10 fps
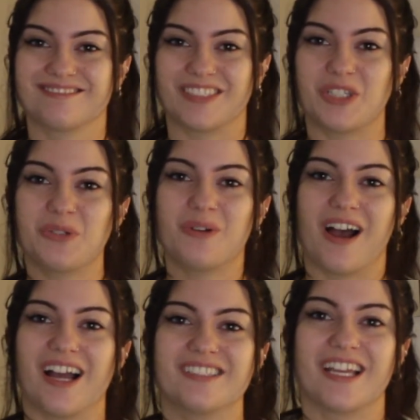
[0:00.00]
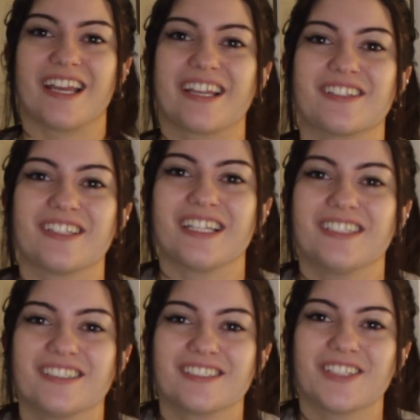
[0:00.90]
Too Hot to Handle
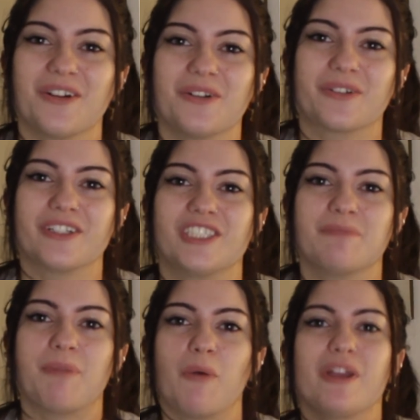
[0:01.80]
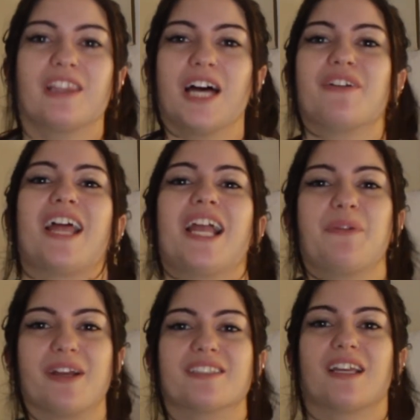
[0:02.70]
is so cringy, but we love it.
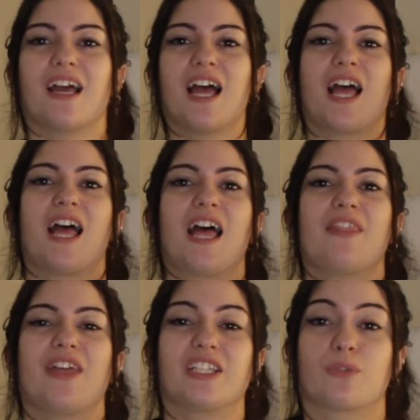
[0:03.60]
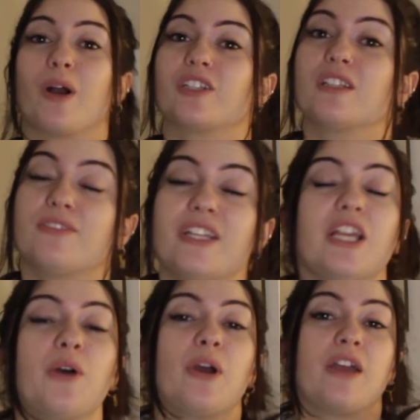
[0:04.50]
Anyways, thanks for watching this
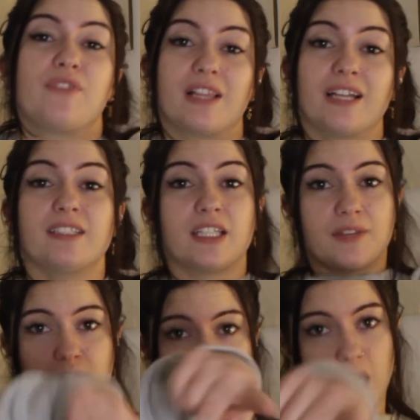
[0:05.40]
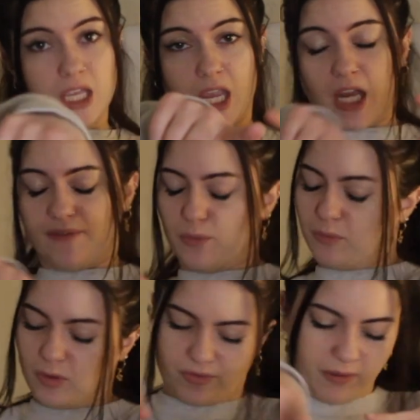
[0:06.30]
video. If you liked it, give it a like. And if you want
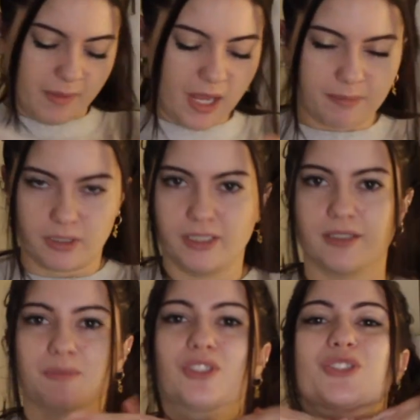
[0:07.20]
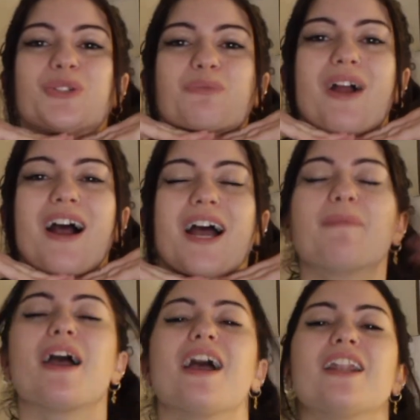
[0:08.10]
more from me, please subscribe.
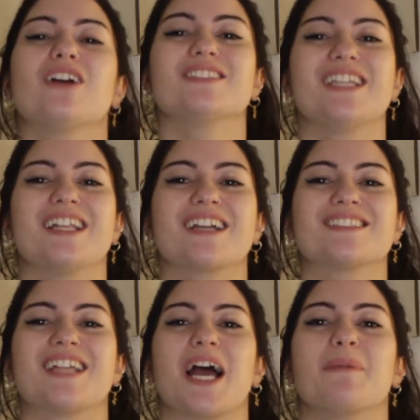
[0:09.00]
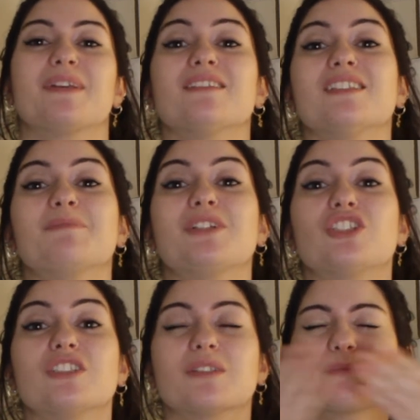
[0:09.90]
And I'll see you next time. Kisses,
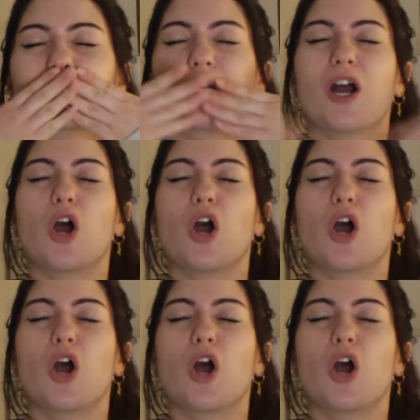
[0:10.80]
bitches.